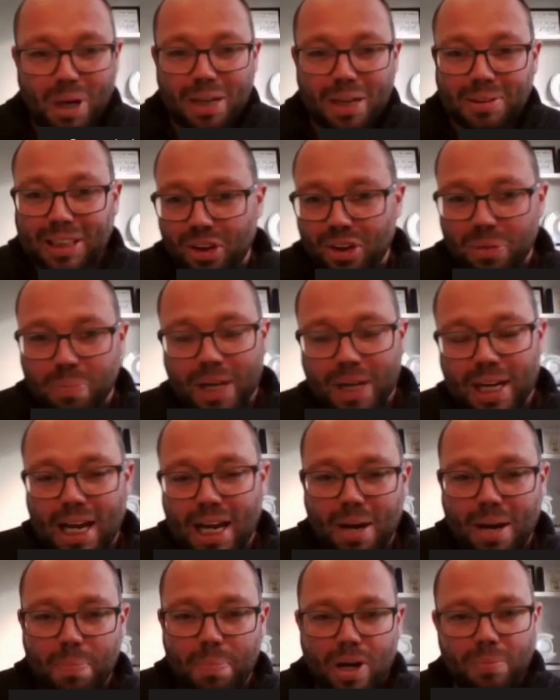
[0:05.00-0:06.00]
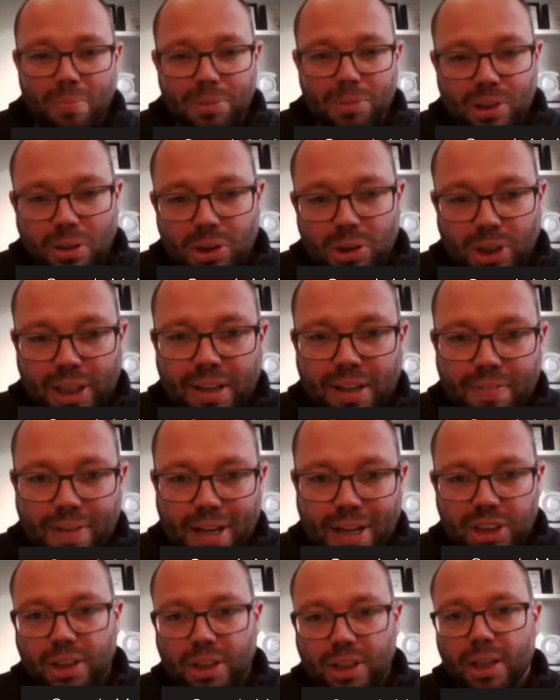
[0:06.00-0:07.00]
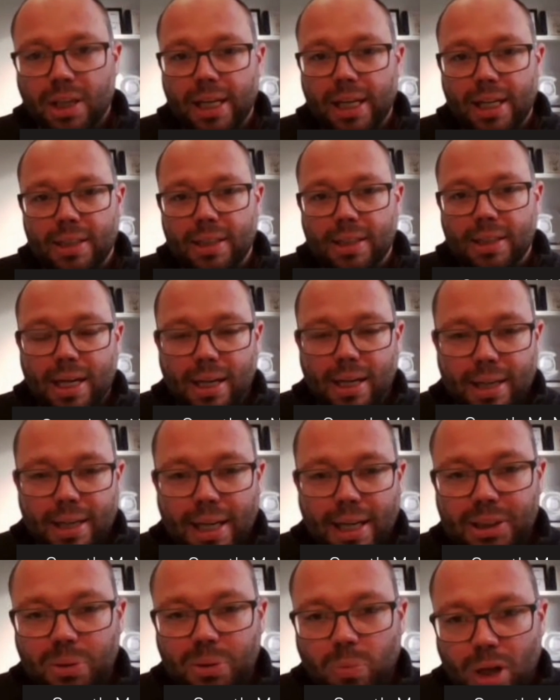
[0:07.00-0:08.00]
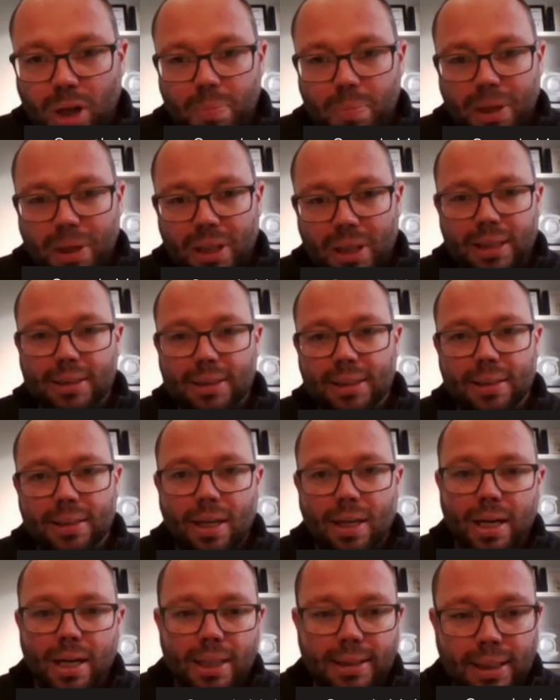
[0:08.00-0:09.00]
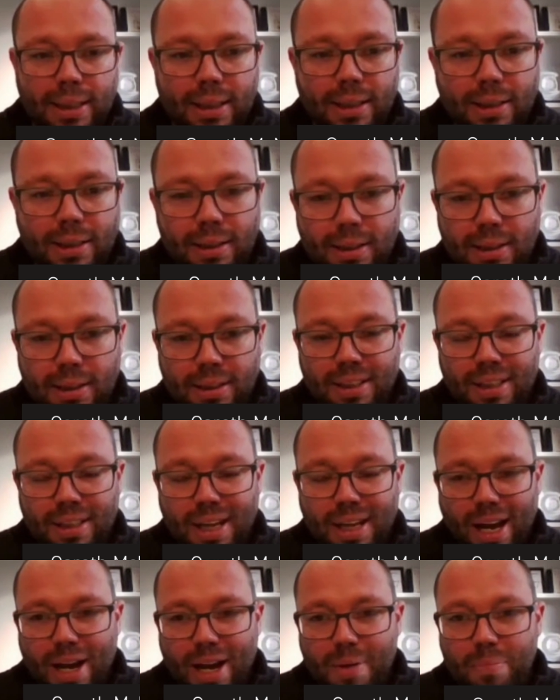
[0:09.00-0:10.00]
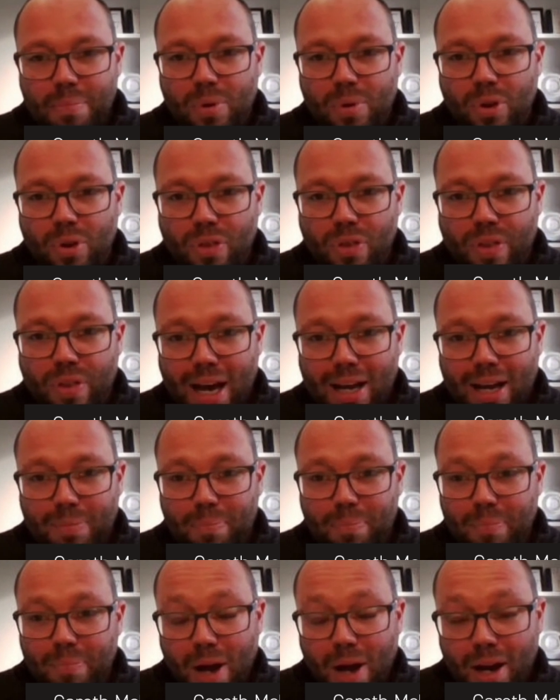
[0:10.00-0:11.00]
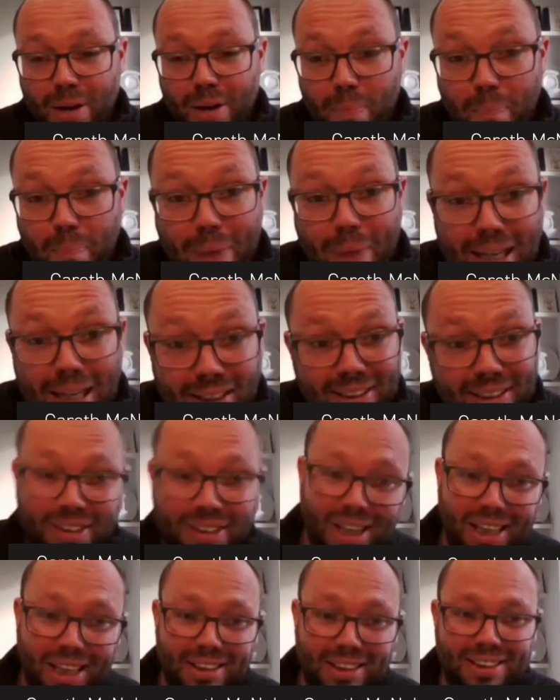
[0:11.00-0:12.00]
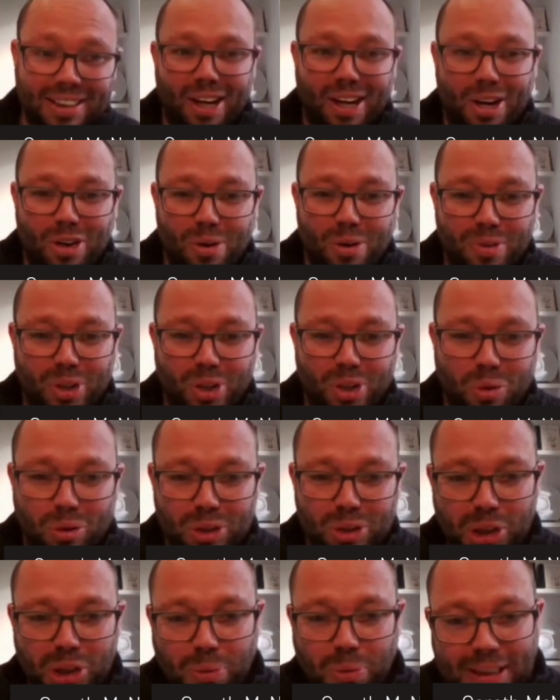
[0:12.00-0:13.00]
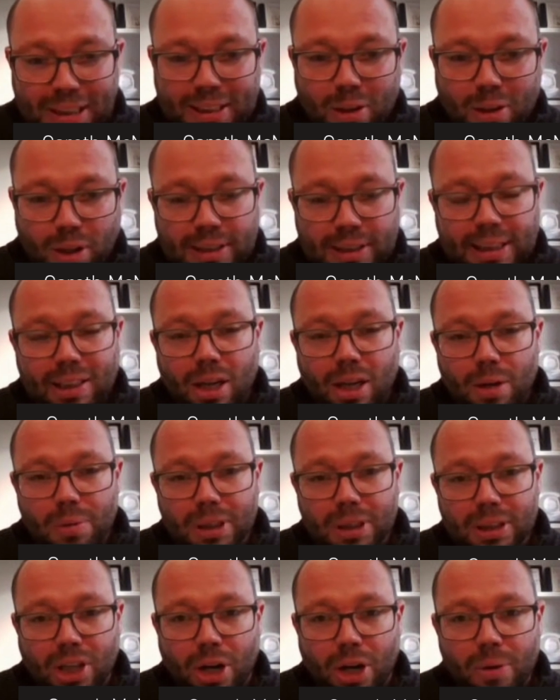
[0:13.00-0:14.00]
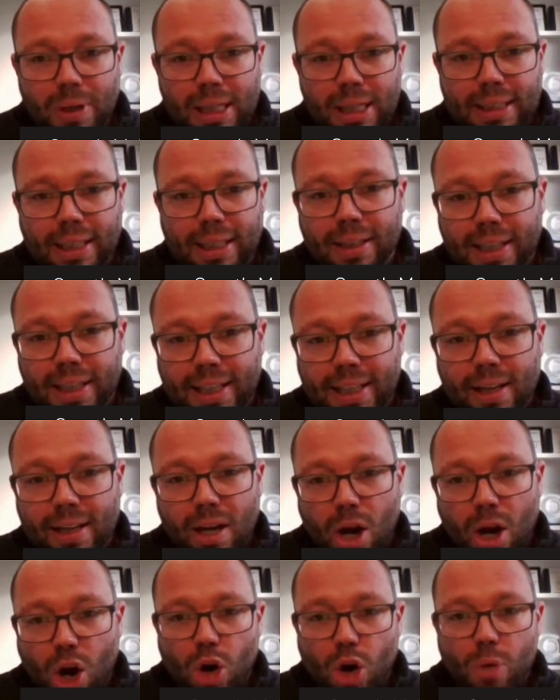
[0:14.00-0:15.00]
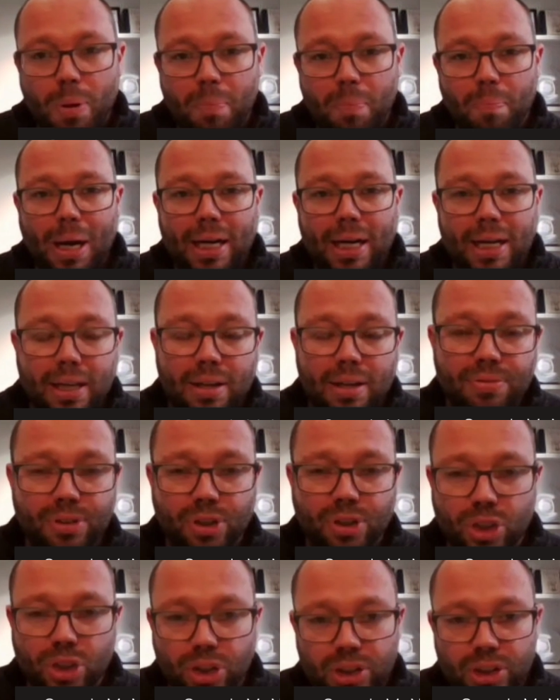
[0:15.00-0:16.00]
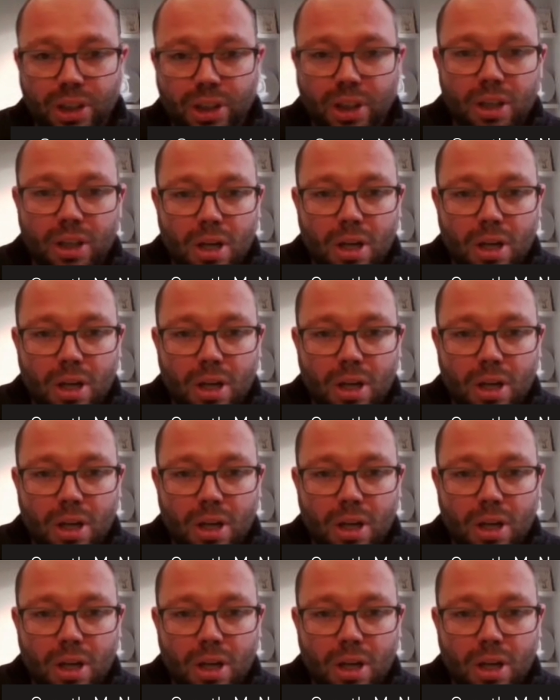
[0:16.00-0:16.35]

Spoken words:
My name is Gareth McNab. I'm Social Innovation Lead at Nationwide Building Society. That meant that over the course of 2019, I was co-leading the Open Banking for Good